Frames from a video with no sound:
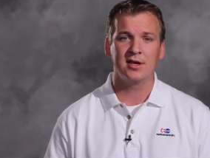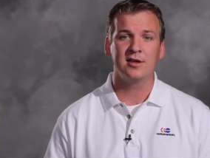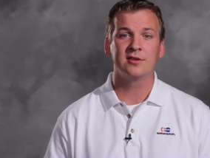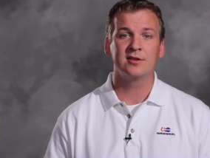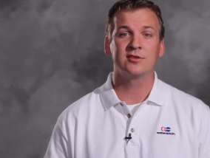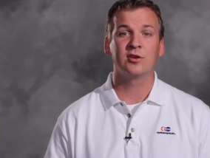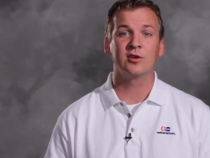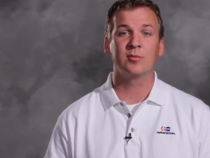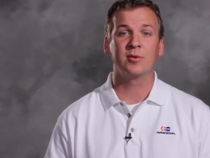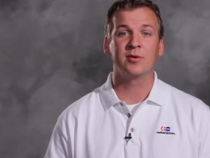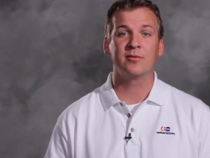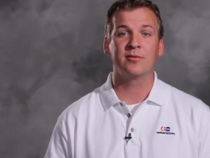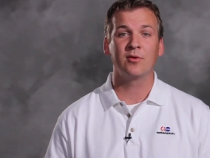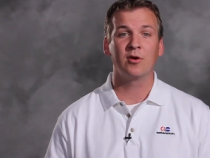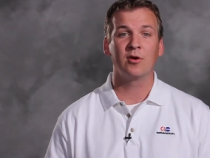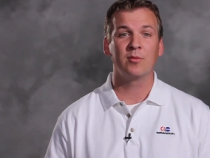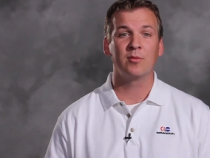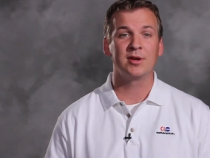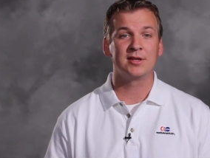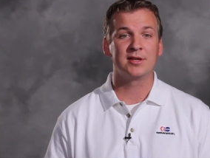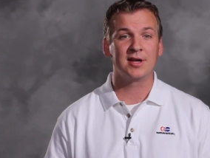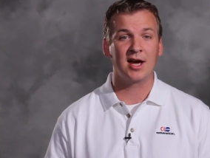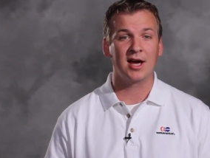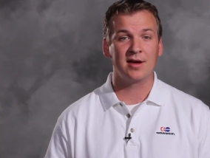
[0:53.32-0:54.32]
So before
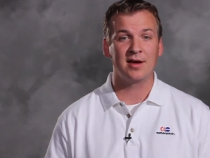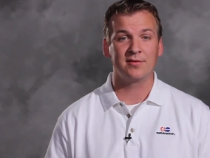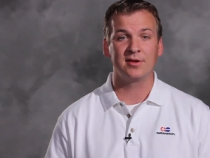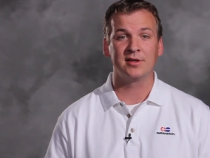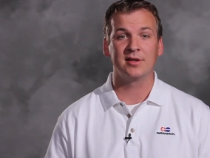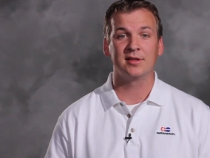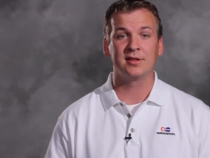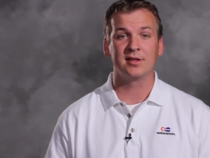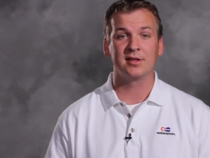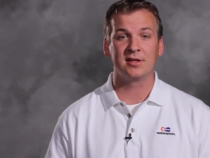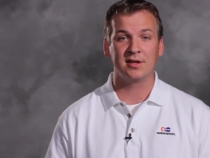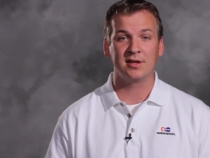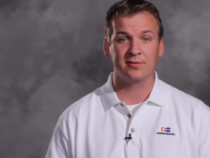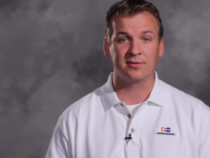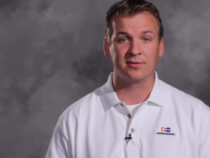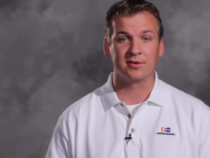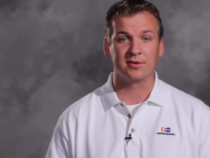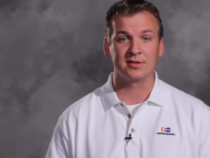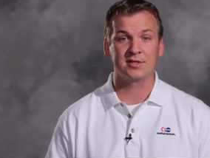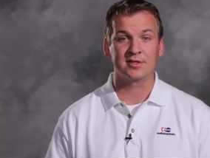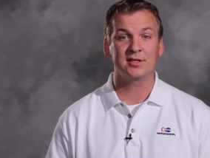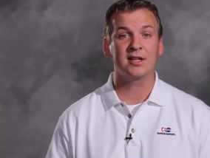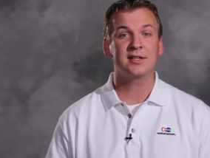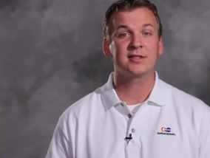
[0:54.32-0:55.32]
we dive into the
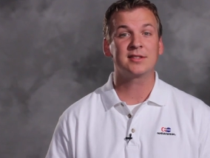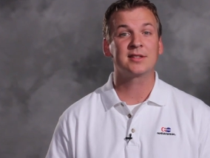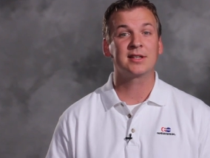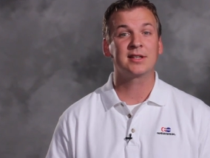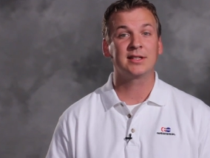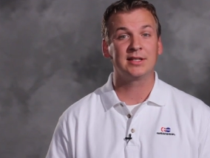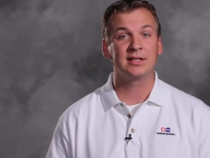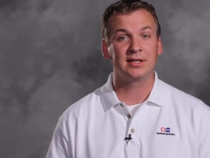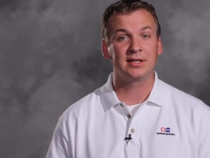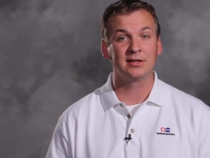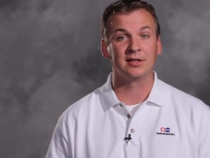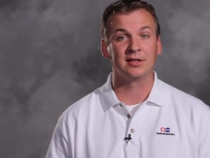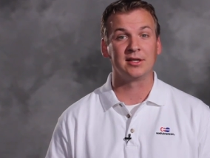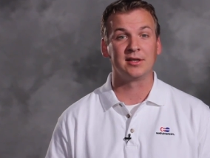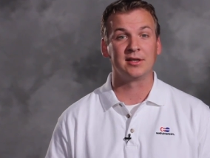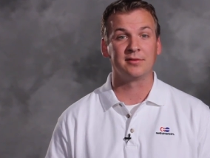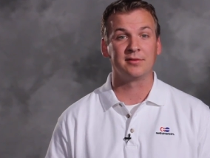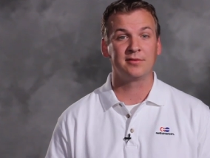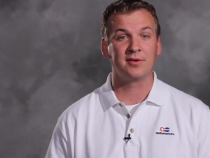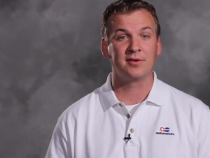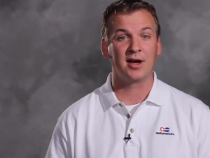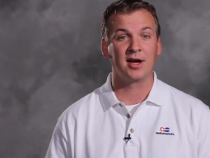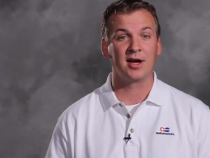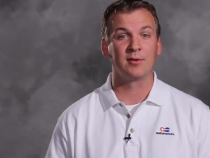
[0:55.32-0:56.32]
difference, let's clearly
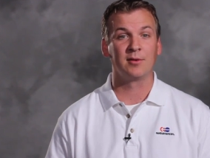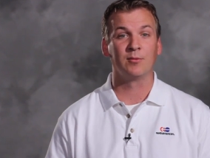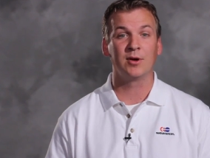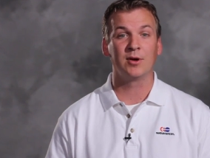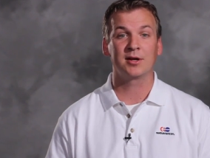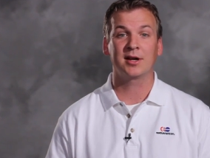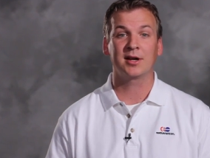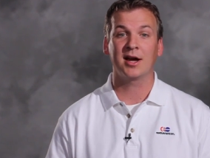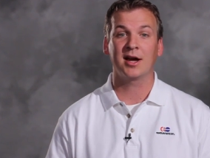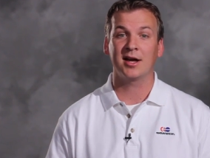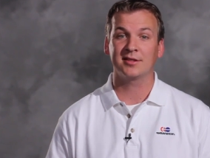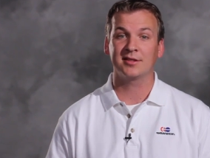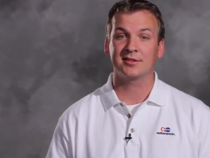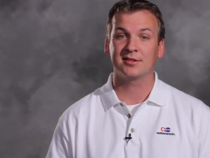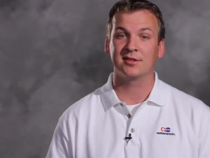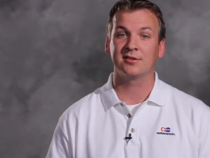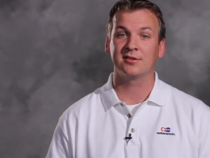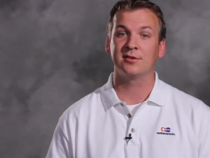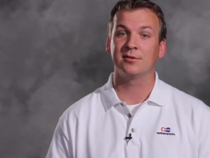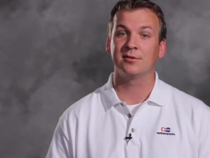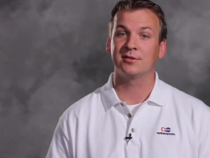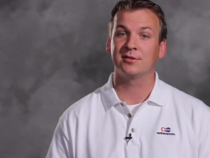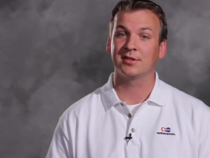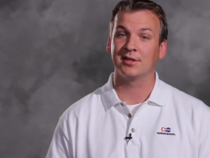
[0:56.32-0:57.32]
define what
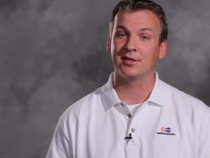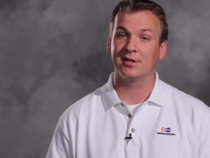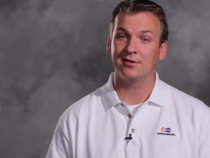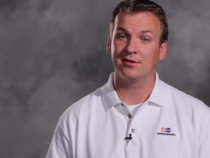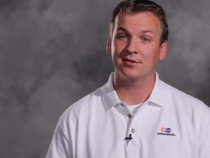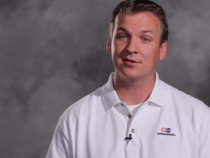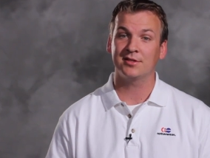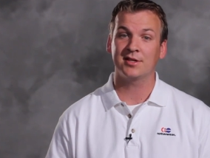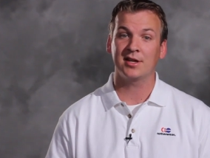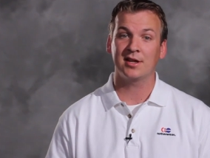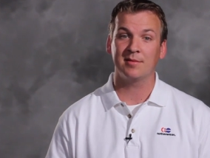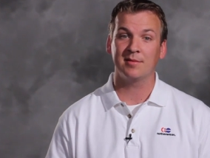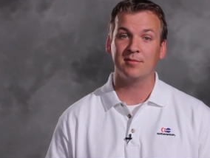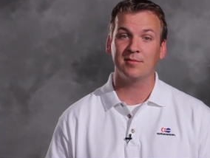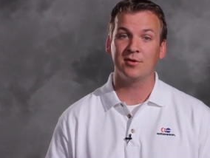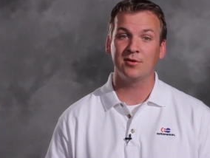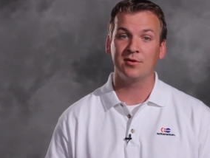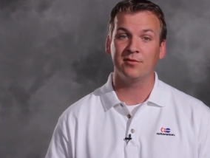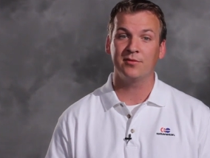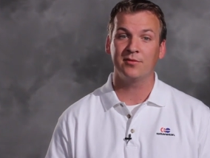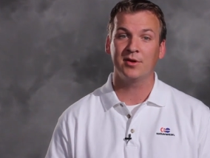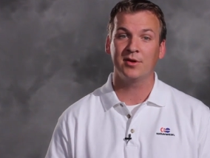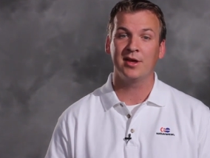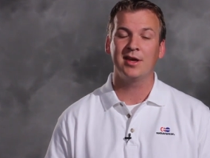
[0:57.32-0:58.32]
constitutes an interstate
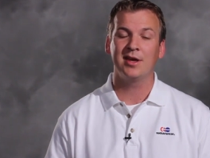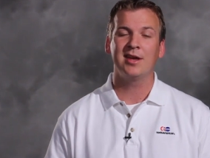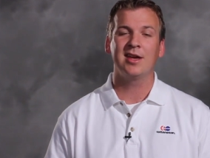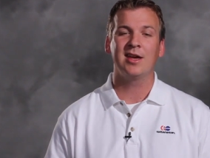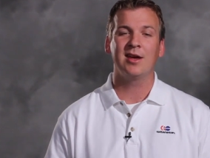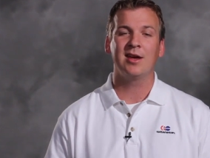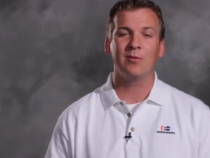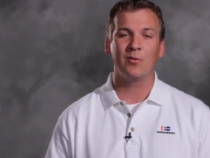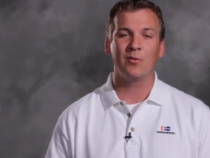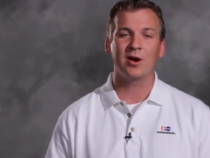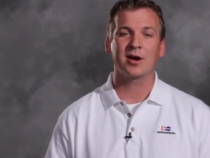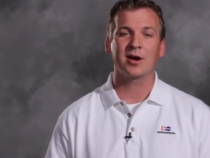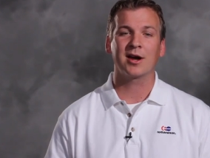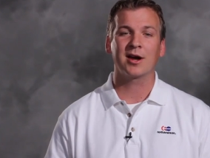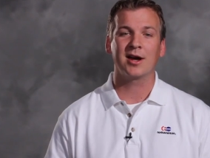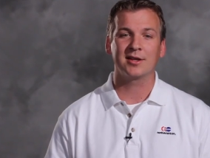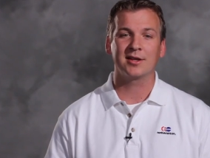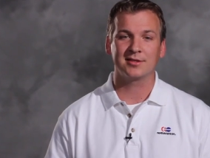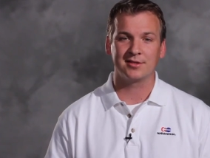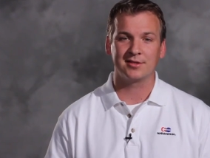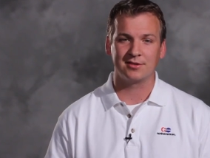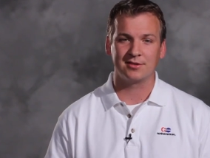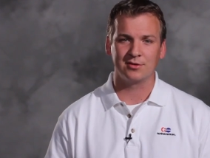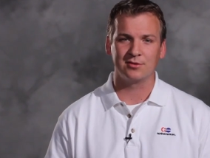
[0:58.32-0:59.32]
move and what
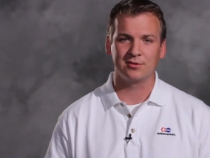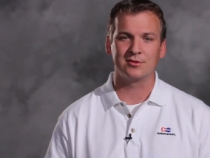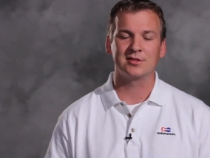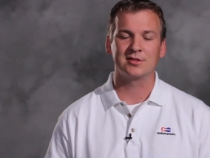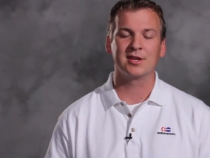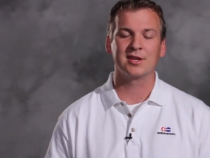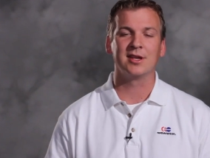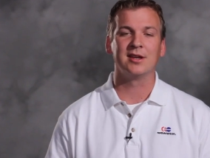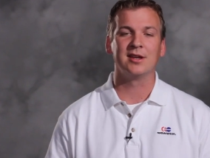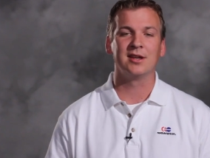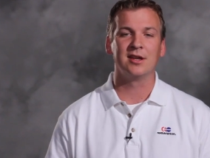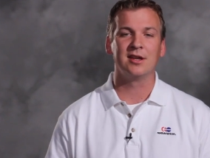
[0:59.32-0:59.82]
constitutes an